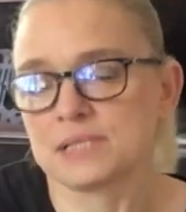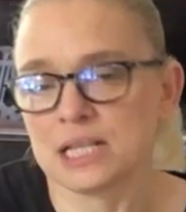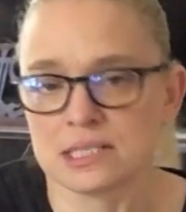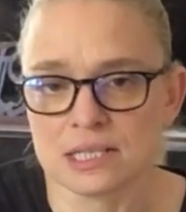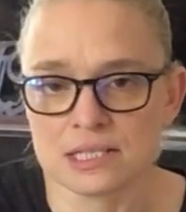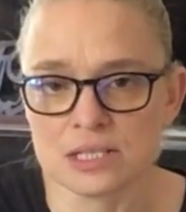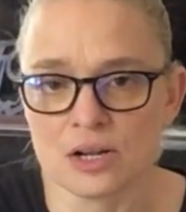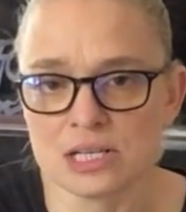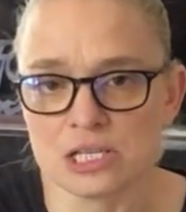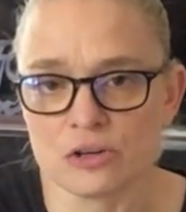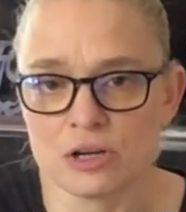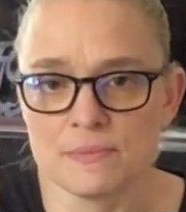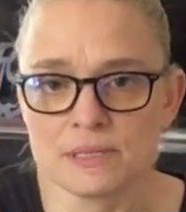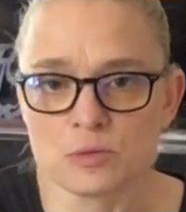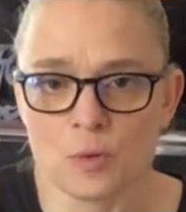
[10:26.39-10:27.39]
Sussex Ice
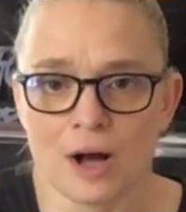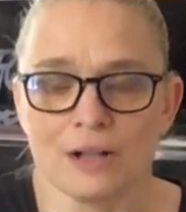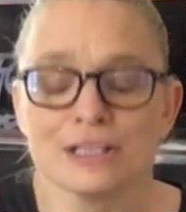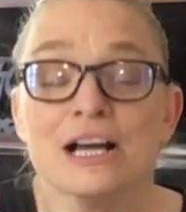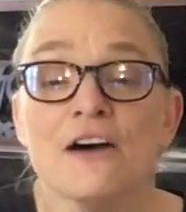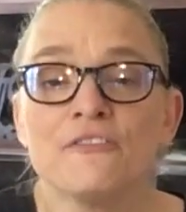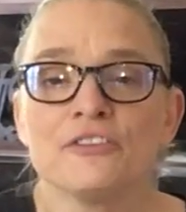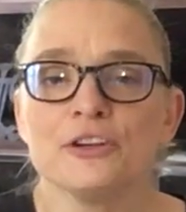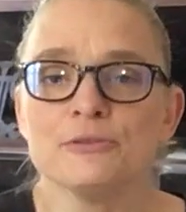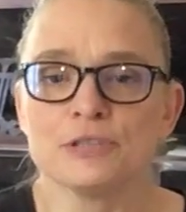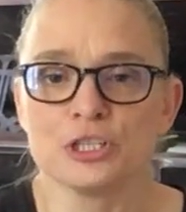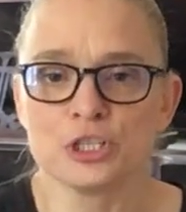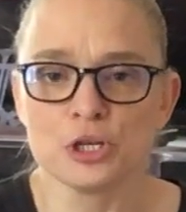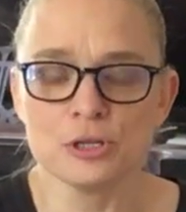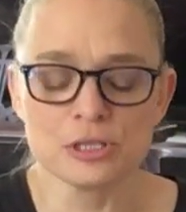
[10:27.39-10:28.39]
Cream as well for you
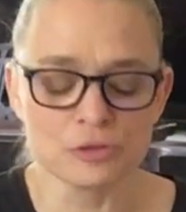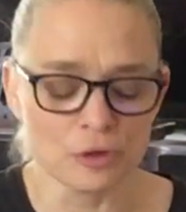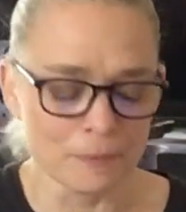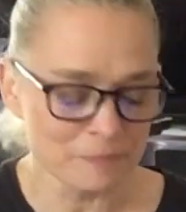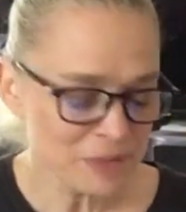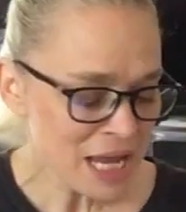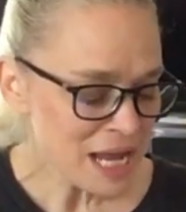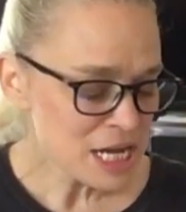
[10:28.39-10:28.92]
to choose from.